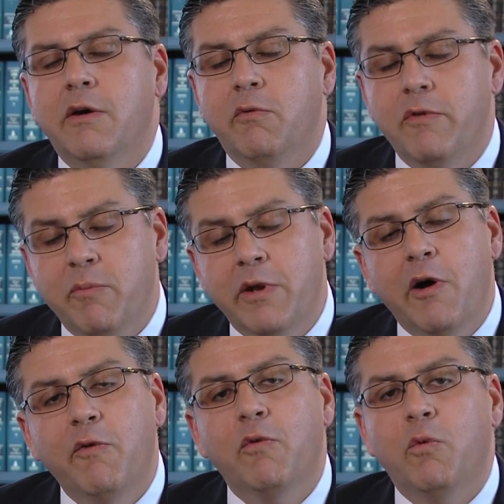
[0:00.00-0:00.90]
We've been
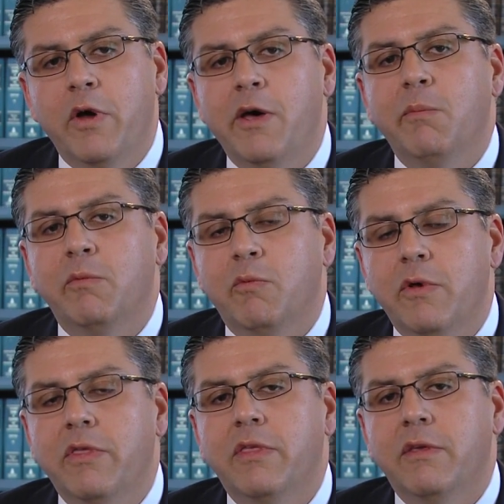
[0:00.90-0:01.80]
overwhelmed
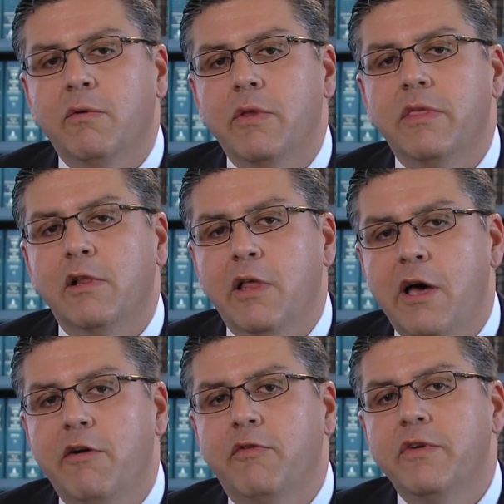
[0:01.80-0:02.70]
with, with the
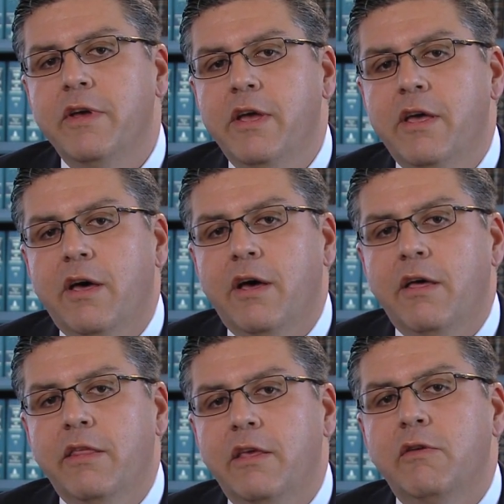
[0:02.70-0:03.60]
love
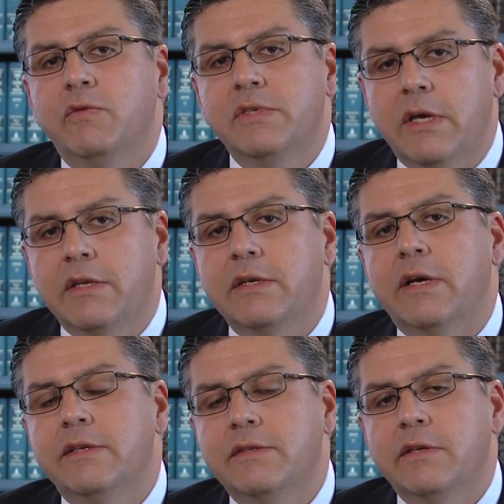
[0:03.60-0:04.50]
uh, that you've sent
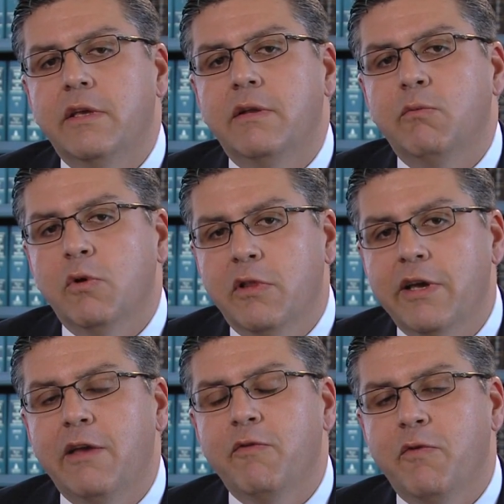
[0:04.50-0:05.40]
us, and we're
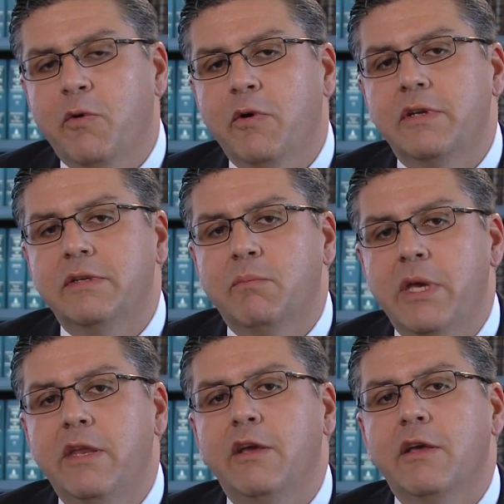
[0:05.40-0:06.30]
looking forward to
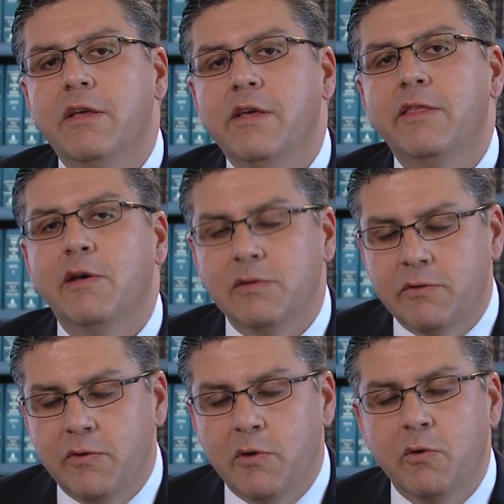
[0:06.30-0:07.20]
meeting those
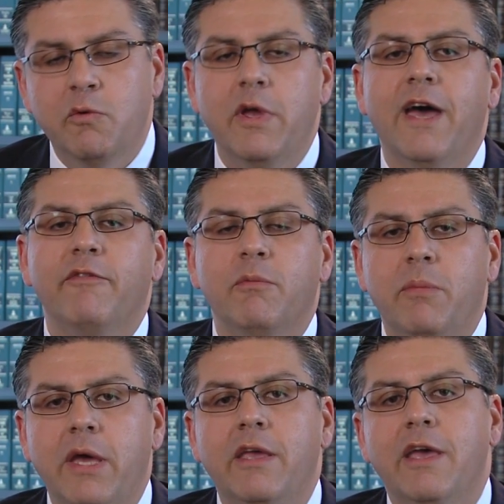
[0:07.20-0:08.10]
of you who we haven't
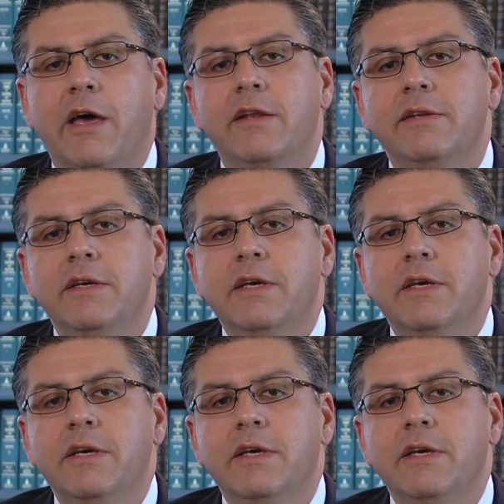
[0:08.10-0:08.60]
met yet.